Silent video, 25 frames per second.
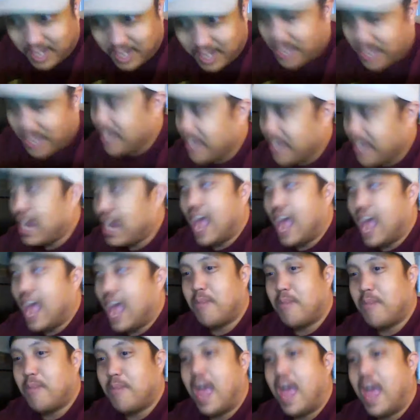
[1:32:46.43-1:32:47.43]
had
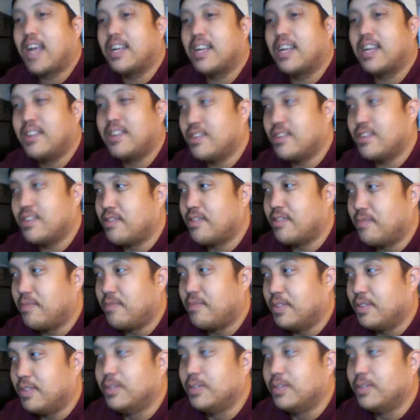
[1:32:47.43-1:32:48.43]
packages of
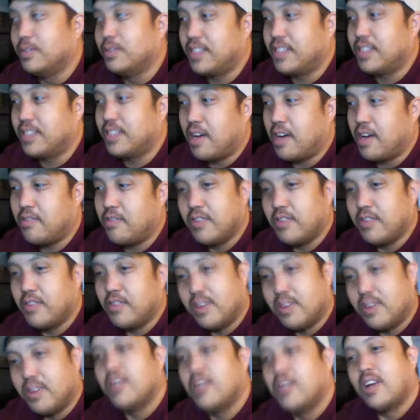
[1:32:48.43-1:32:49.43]
loose stuff,
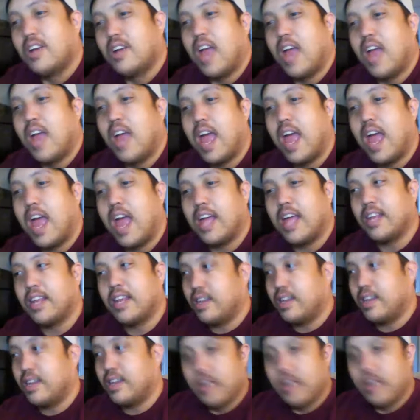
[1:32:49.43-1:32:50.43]
and
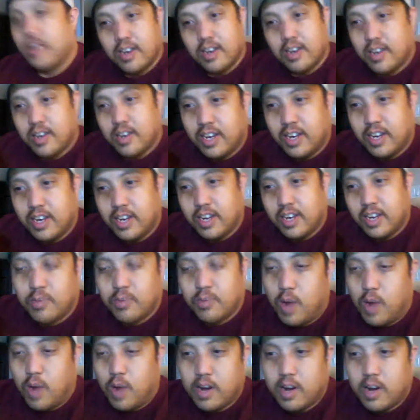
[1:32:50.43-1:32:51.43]
he just wanted
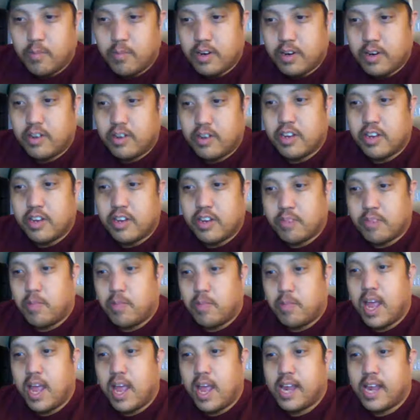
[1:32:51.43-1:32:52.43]
them to
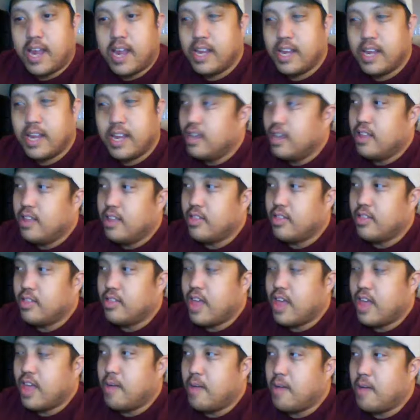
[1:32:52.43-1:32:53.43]
display
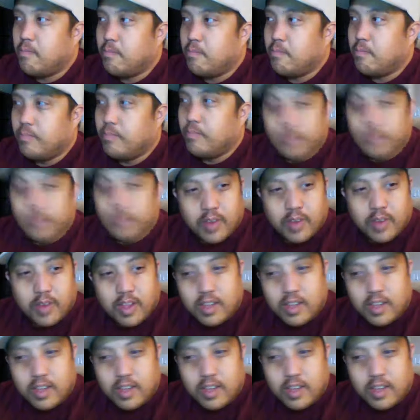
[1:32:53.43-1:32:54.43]
them
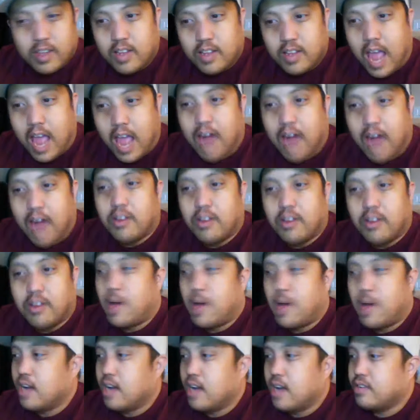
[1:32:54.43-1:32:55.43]
out of the
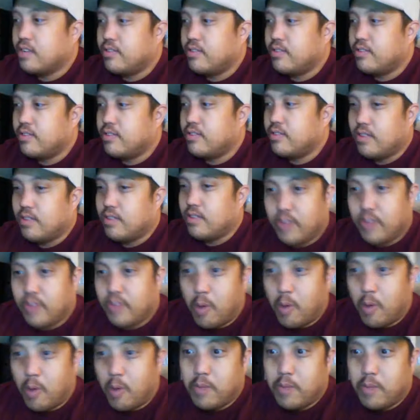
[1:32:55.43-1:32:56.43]
box so
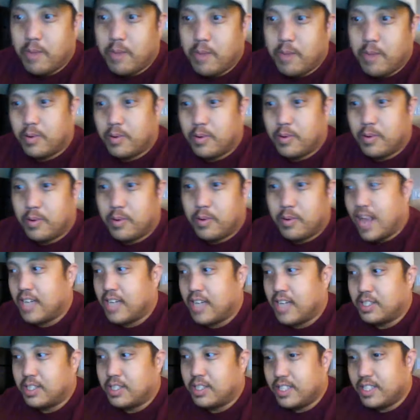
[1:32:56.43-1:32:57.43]
people could
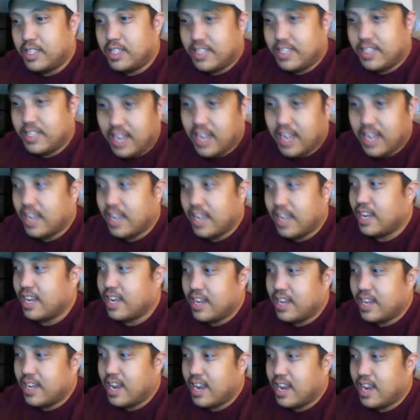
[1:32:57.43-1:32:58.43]
actually see it
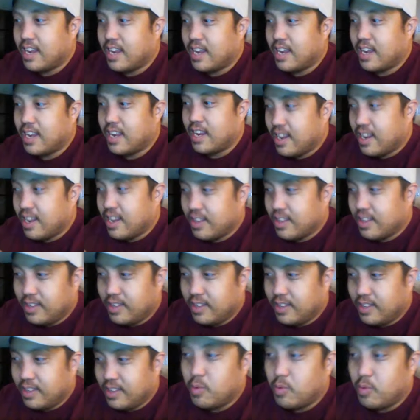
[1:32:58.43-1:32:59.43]
and look
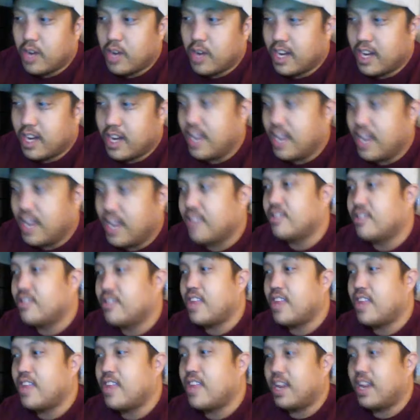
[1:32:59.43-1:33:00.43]
what it is, and then
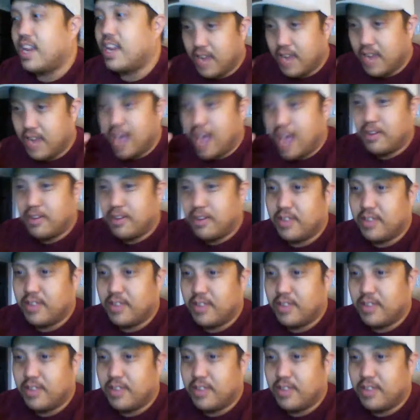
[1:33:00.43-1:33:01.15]
he would actually